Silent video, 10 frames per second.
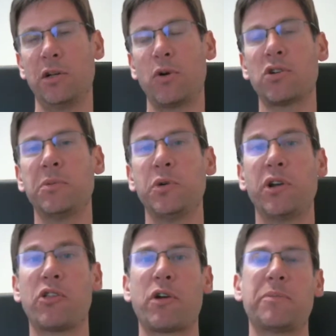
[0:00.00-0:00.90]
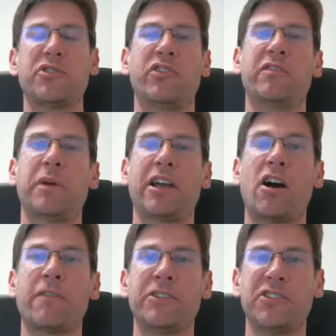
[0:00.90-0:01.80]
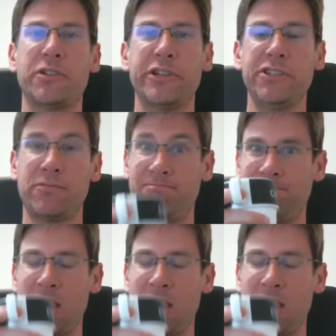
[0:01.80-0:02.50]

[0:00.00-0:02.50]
and welcome to another episode of my coffee series,